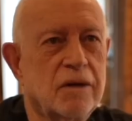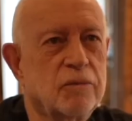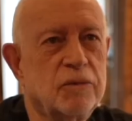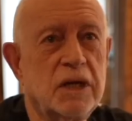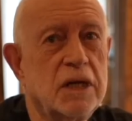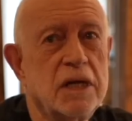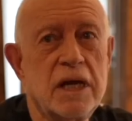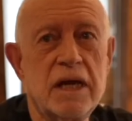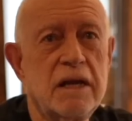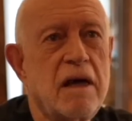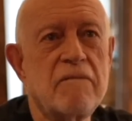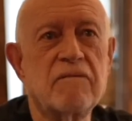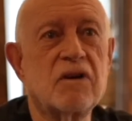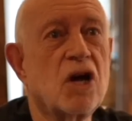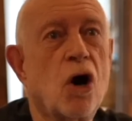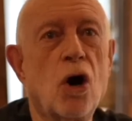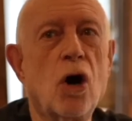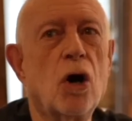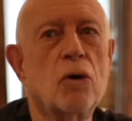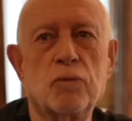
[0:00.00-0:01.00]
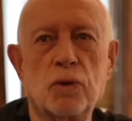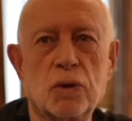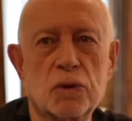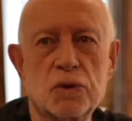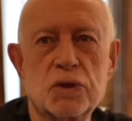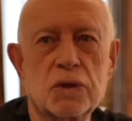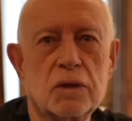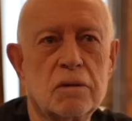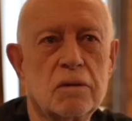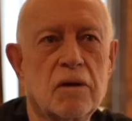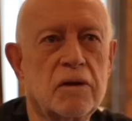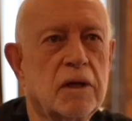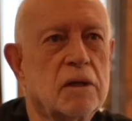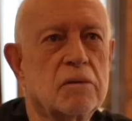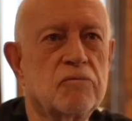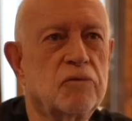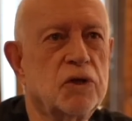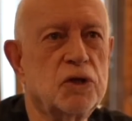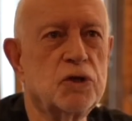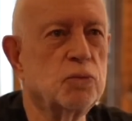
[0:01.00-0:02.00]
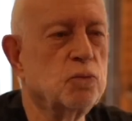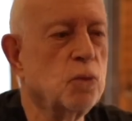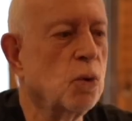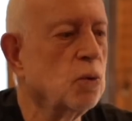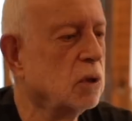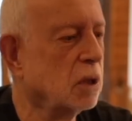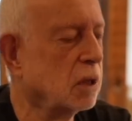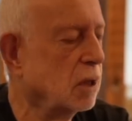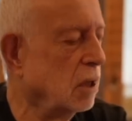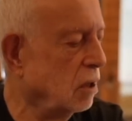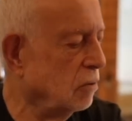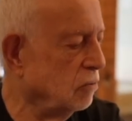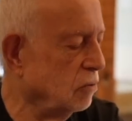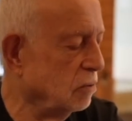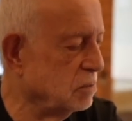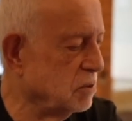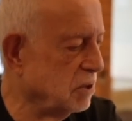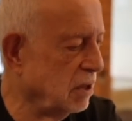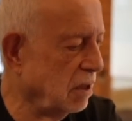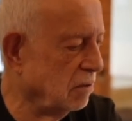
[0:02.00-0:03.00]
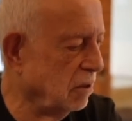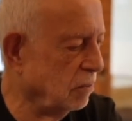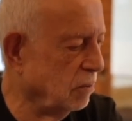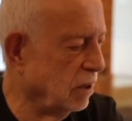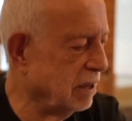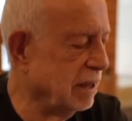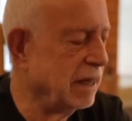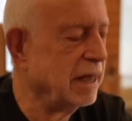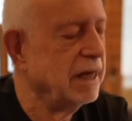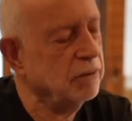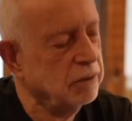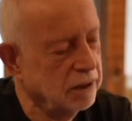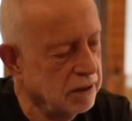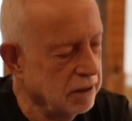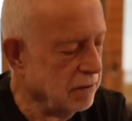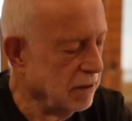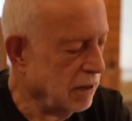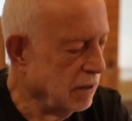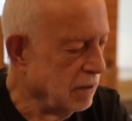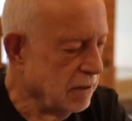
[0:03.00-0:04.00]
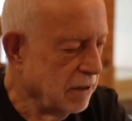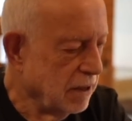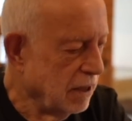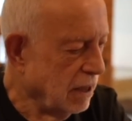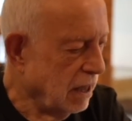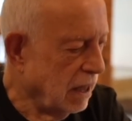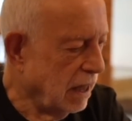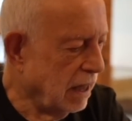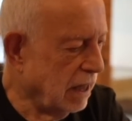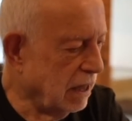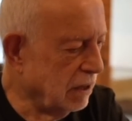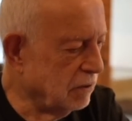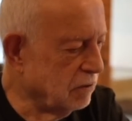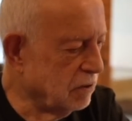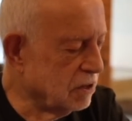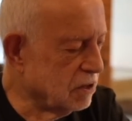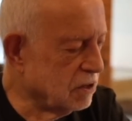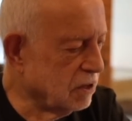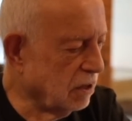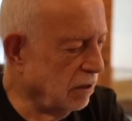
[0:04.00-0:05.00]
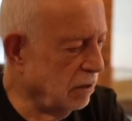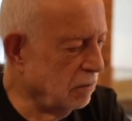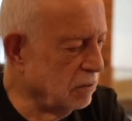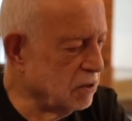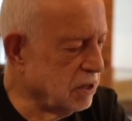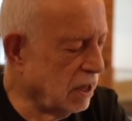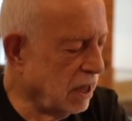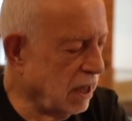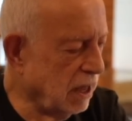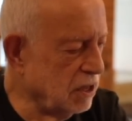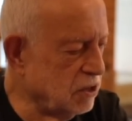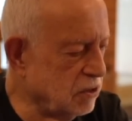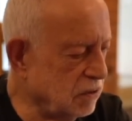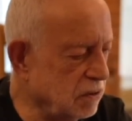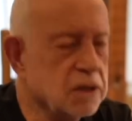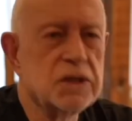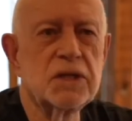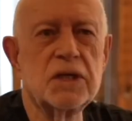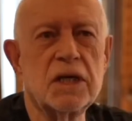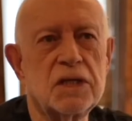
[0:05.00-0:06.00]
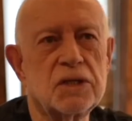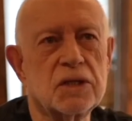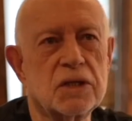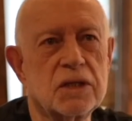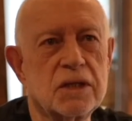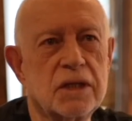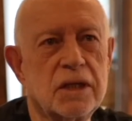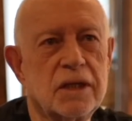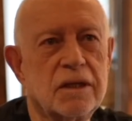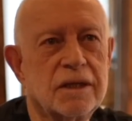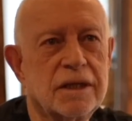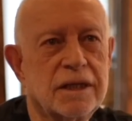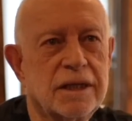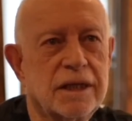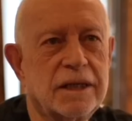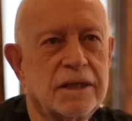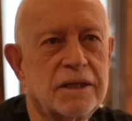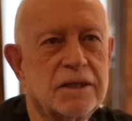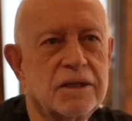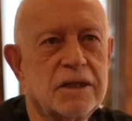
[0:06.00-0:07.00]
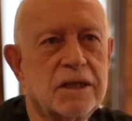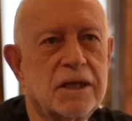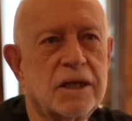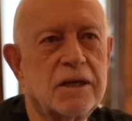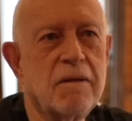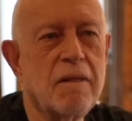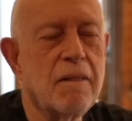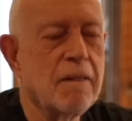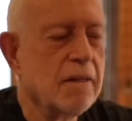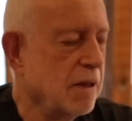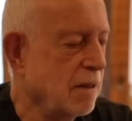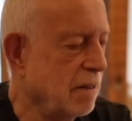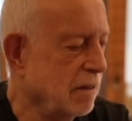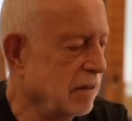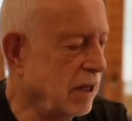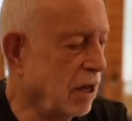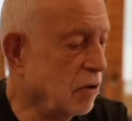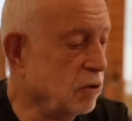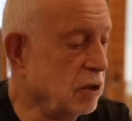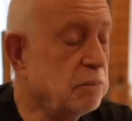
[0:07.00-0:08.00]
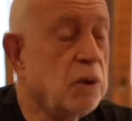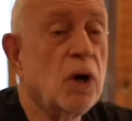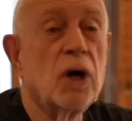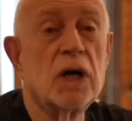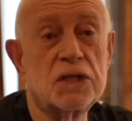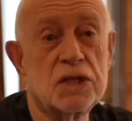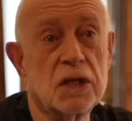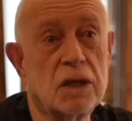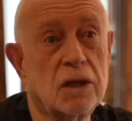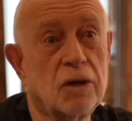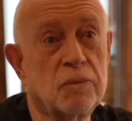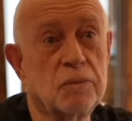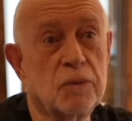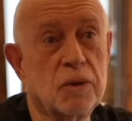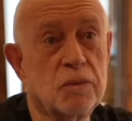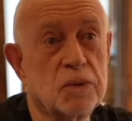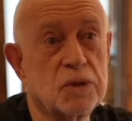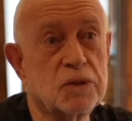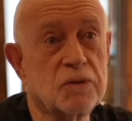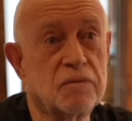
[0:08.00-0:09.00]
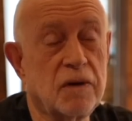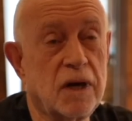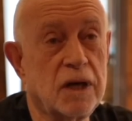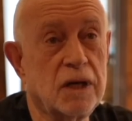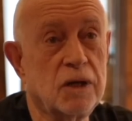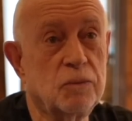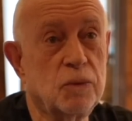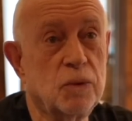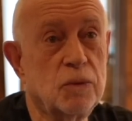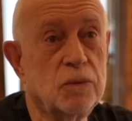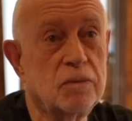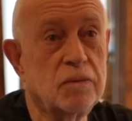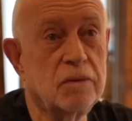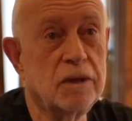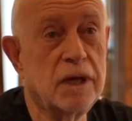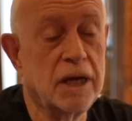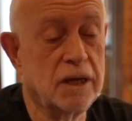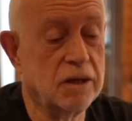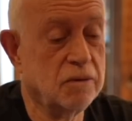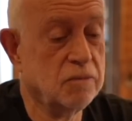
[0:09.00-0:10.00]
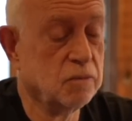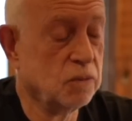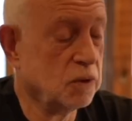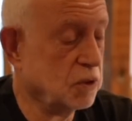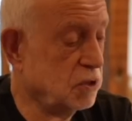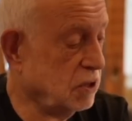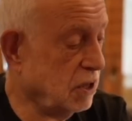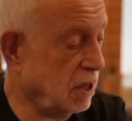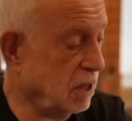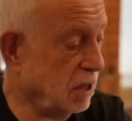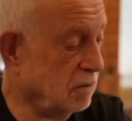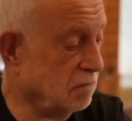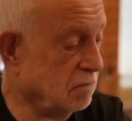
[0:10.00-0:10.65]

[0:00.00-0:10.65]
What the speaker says: didn't even have cart rods. I think Richard Walker cart rod was the only one. Anyway, and so it was a case of necessity. And the only bite alarm that was available then was a